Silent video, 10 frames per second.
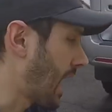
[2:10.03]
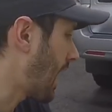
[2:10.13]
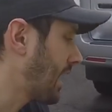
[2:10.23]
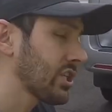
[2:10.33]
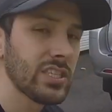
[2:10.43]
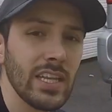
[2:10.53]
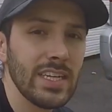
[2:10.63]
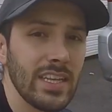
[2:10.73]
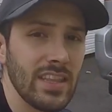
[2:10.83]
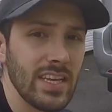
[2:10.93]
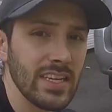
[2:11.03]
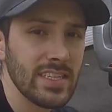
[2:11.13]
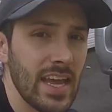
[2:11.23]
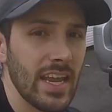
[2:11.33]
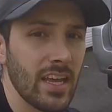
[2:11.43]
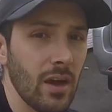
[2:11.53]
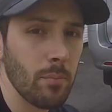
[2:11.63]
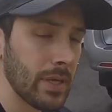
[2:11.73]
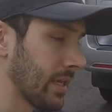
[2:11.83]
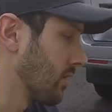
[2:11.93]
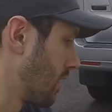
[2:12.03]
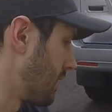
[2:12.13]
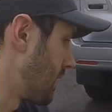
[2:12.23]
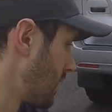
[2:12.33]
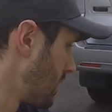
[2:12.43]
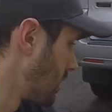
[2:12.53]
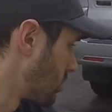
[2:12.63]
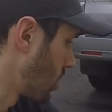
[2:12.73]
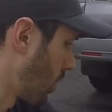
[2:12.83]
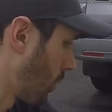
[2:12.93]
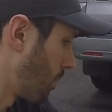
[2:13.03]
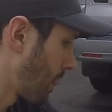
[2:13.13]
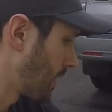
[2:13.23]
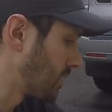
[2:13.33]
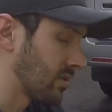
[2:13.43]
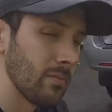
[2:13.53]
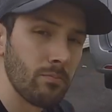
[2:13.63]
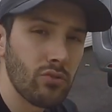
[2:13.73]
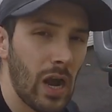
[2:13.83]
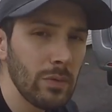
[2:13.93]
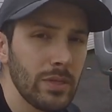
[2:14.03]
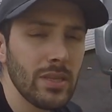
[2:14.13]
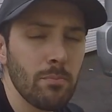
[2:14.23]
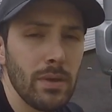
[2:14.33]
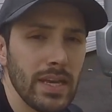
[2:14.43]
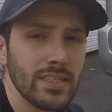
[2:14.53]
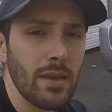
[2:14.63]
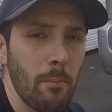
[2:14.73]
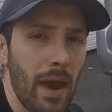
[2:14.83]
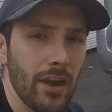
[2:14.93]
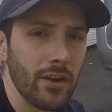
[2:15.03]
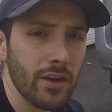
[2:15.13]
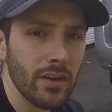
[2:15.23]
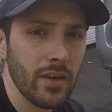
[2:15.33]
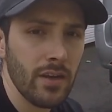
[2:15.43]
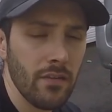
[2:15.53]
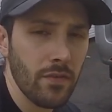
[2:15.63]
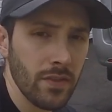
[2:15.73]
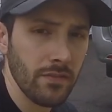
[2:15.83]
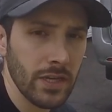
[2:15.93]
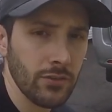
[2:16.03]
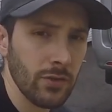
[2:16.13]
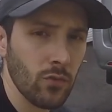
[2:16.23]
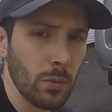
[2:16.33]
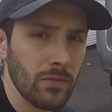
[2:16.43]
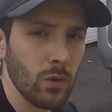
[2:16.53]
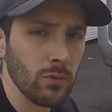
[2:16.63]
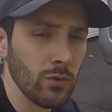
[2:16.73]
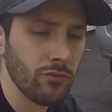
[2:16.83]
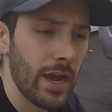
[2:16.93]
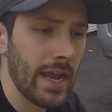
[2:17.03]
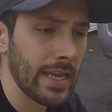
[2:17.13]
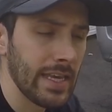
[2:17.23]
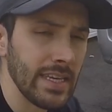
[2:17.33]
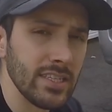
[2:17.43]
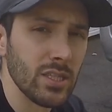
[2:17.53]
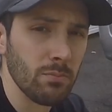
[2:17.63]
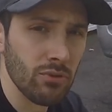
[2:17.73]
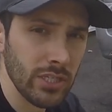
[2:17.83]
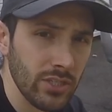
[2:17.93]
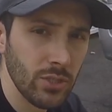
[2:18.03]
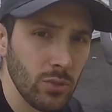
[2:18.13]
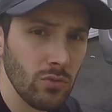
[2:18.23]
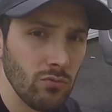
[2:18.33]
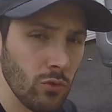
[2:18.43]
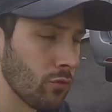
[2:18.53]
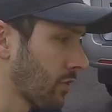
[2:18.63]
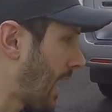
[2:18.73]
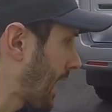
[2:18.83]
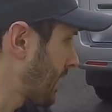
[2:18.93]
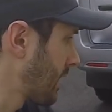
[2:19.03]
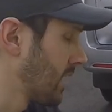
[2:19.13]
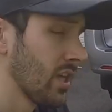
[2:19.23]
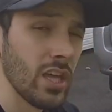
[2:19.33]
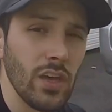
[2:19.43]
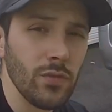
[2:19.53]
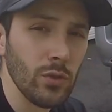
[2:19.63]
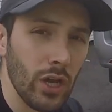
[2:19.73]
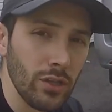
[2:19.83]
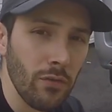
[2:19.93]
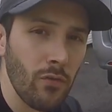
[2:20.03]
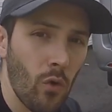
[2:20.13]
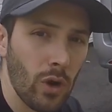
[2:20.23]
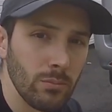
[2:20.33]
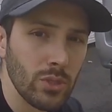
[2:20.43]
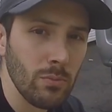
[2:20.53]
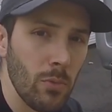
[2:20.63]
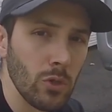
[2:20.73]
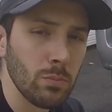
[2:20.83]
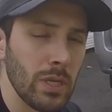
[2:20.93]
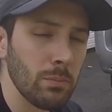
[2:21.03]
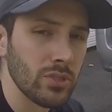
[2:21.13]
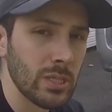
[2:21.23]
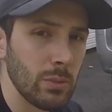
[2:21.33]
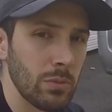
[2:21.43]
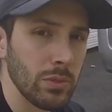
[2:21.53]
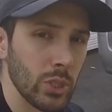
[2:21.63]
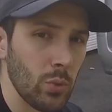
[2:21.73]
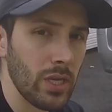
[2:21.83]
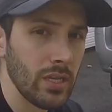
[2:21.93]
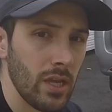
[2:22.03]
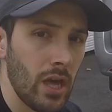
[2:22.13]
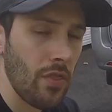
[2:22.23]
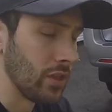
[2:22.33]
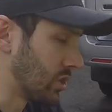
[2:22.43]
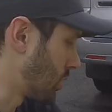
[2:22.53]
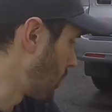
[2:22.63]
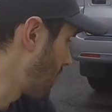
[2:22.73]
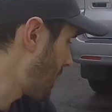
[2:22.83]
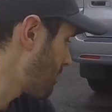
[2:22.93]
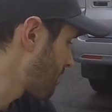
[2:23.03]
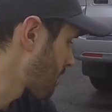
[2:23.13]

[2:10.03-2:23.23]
I just liked the aesthetic appeal of it. So probably the biggest competitor for the Victory 4x4 roof rack is the Prinsu roof rack. If you look on the forums, most people seem to be between the two of them.